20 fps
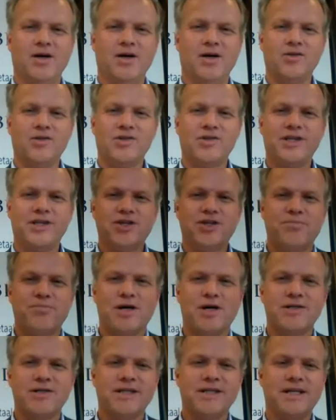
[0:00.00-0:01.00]
on the
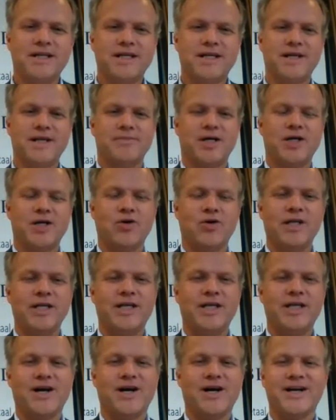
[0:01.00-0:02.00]
sales part, my
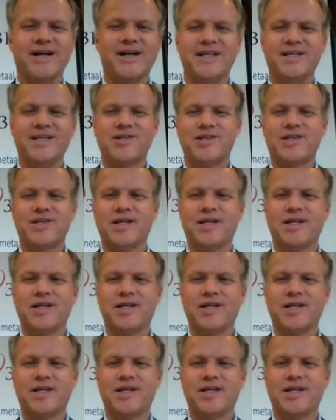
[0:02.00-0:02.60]
colleague Karen is